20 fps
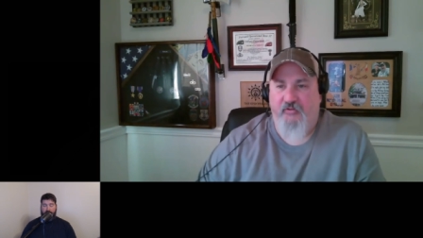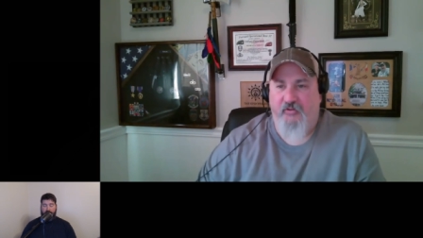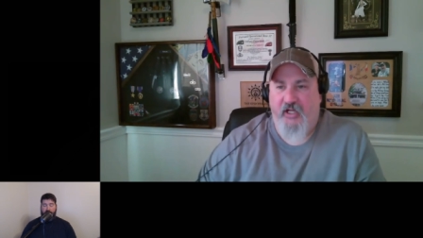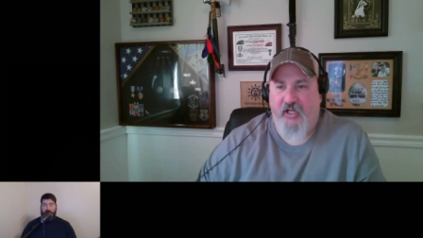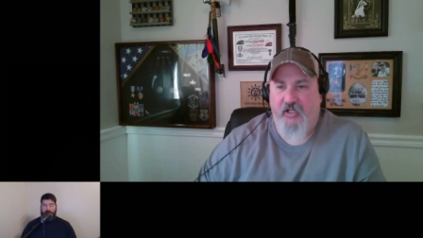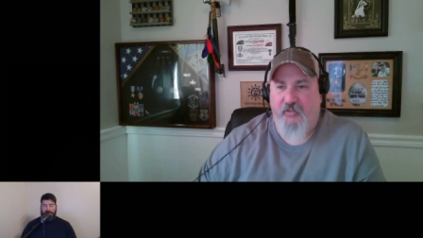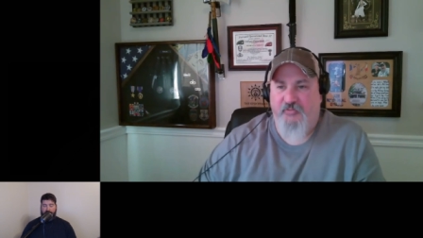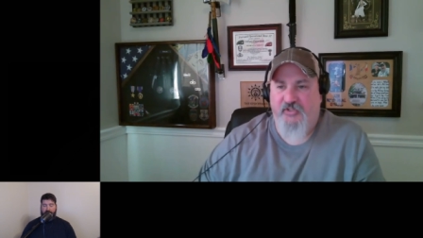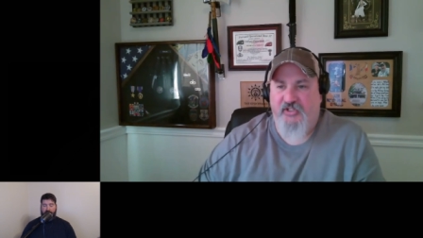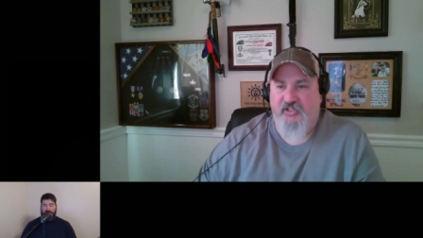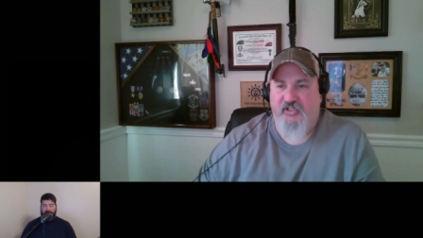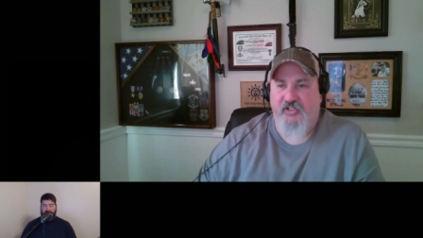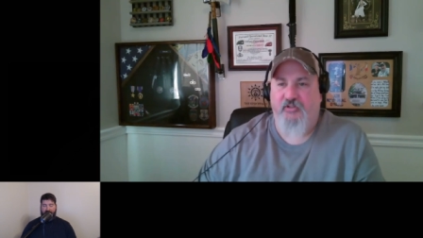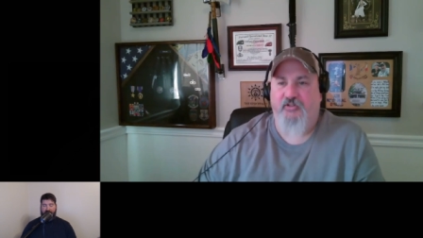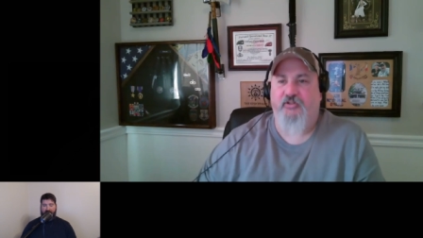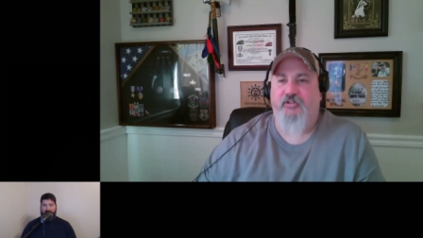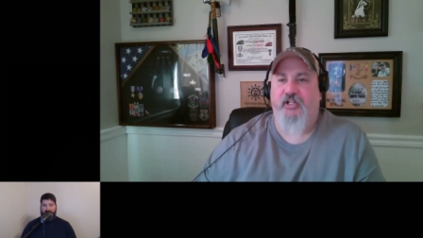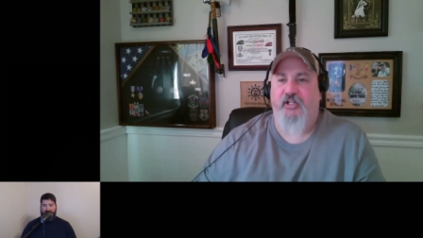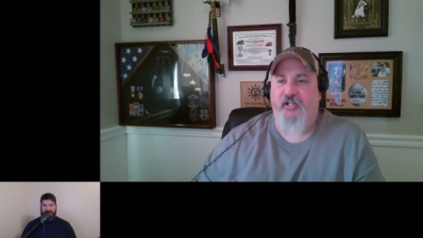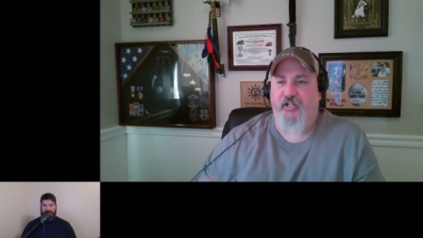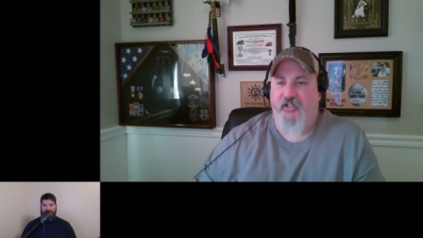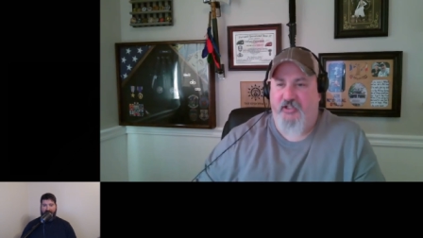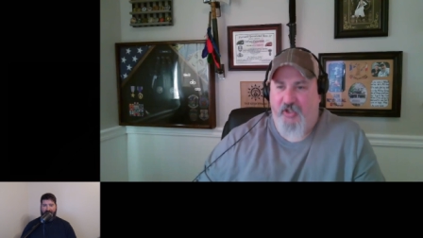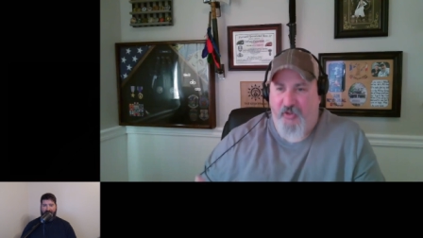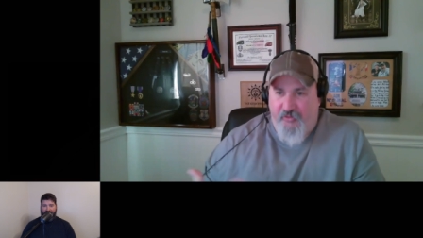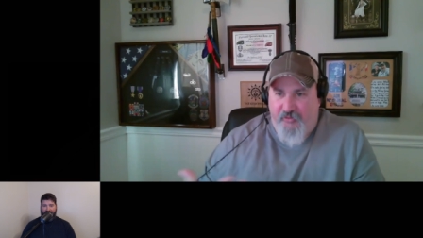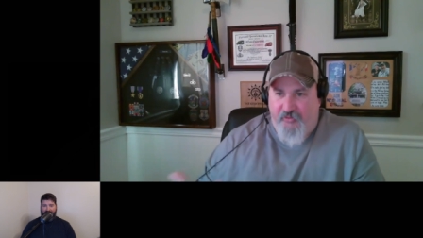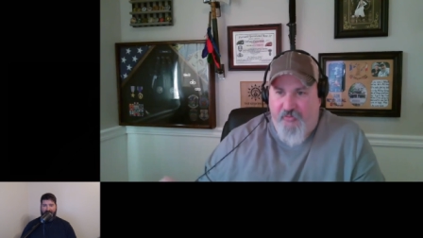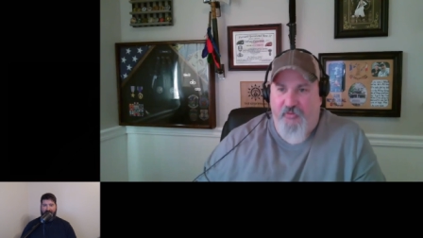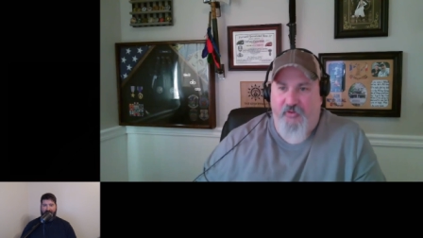right? I'm sure. still going to
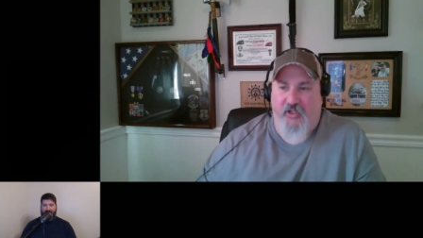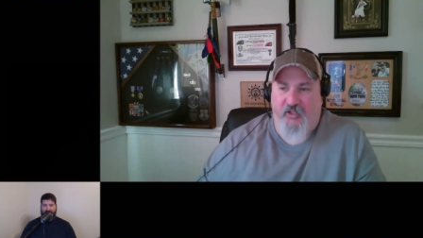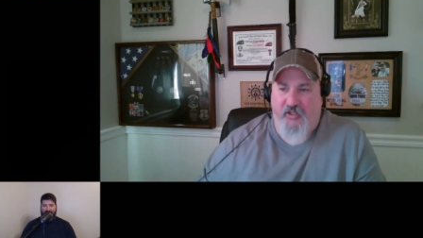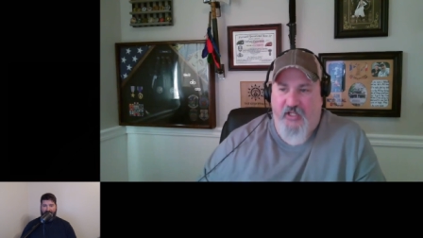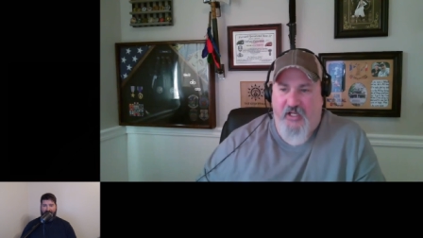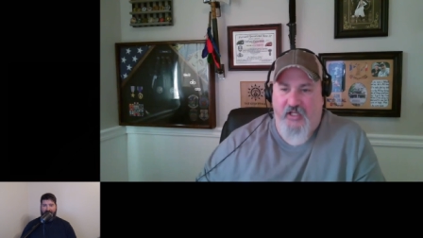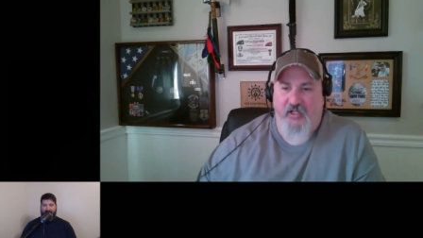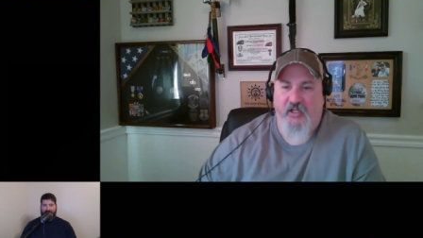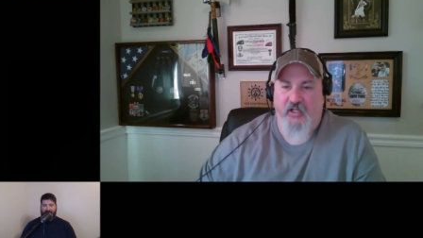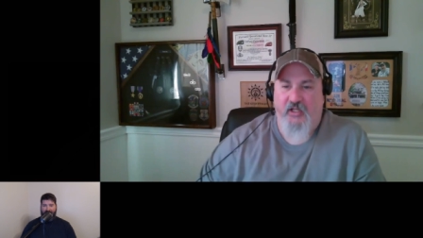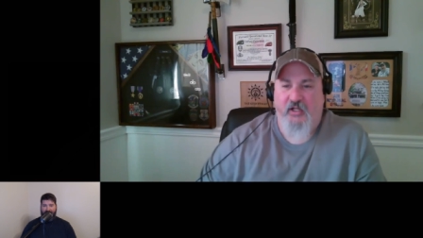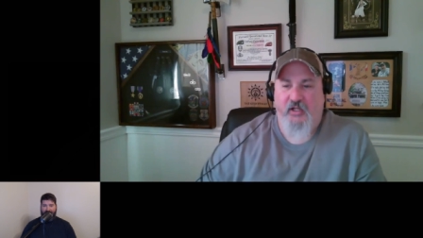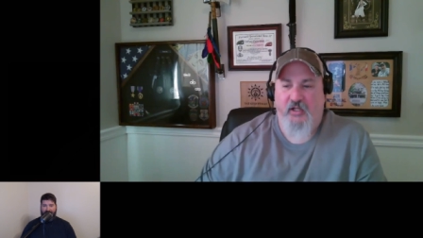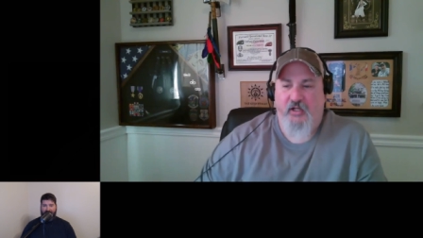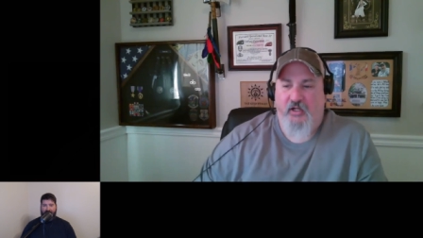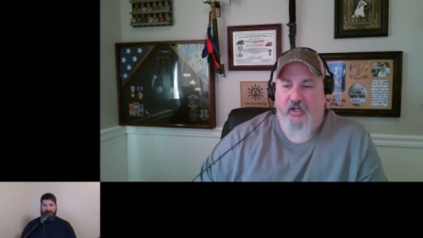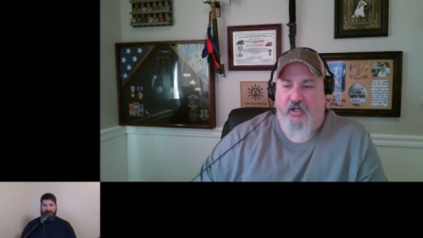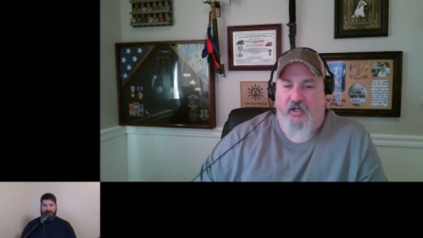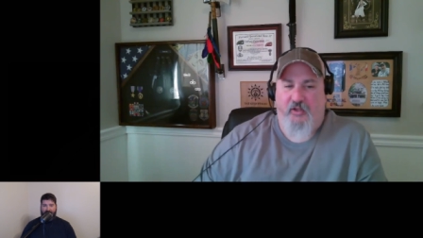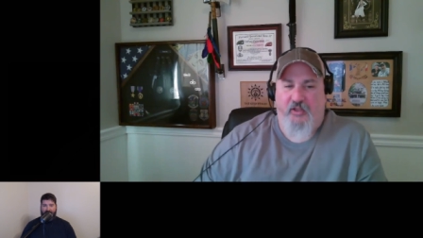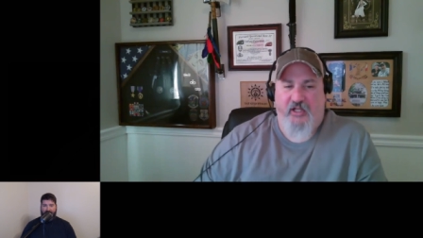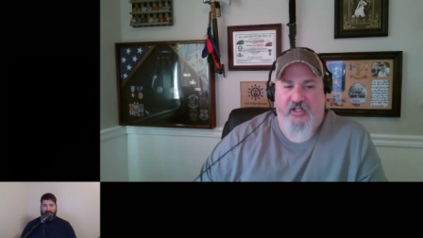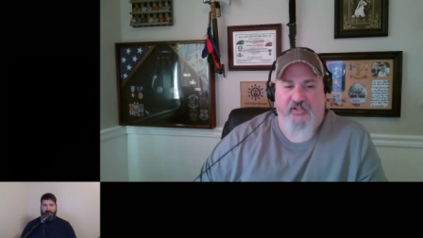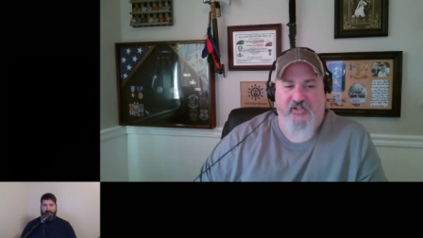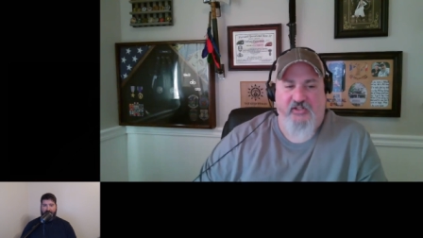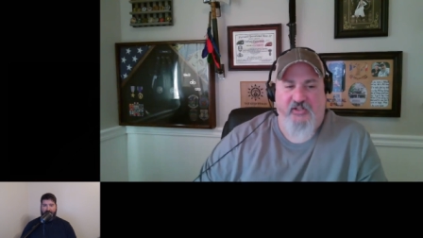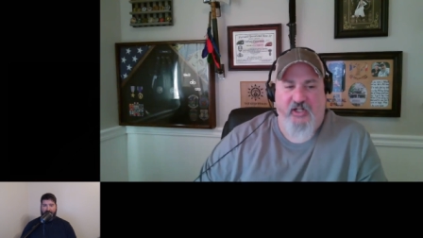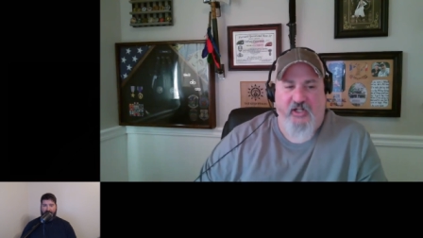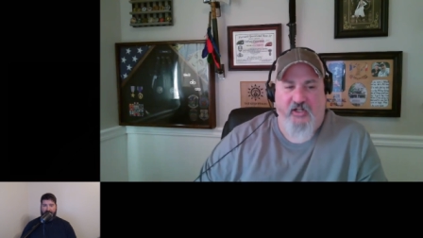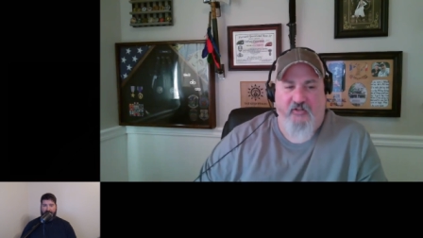go through all that, all that
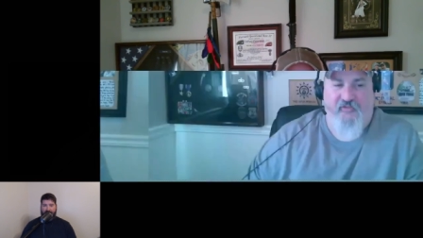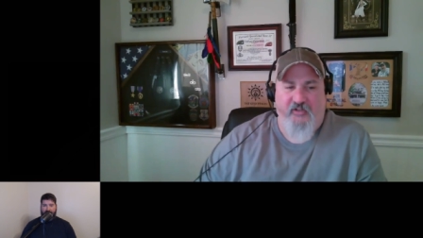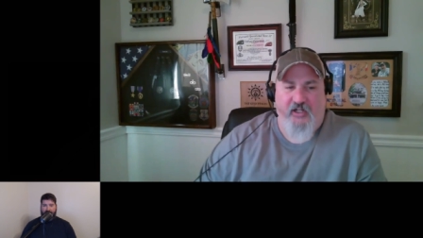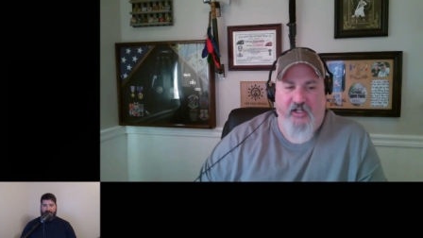stuff.